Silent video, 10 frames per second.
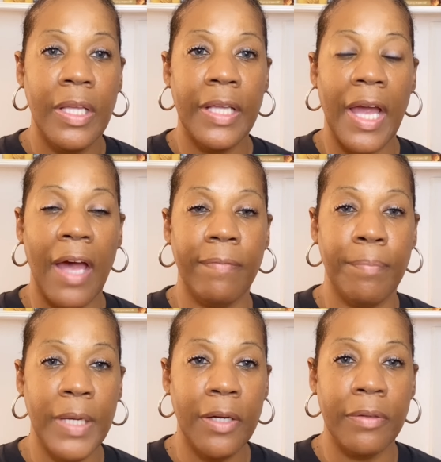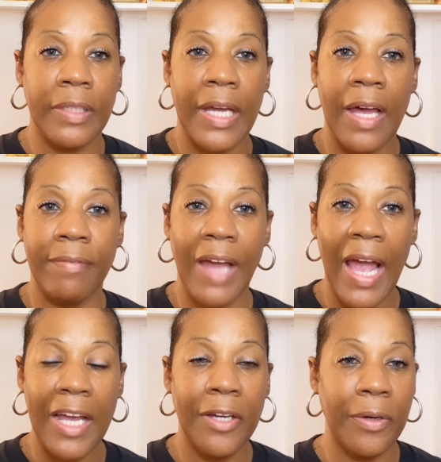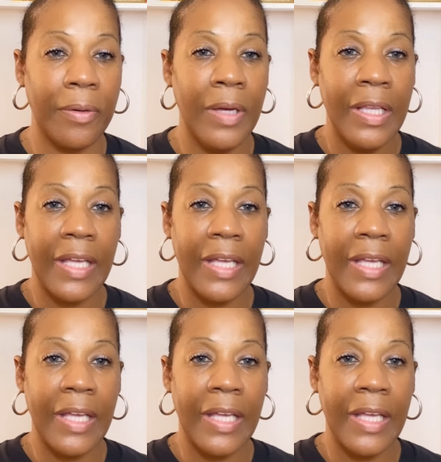They have bitter, they have anger,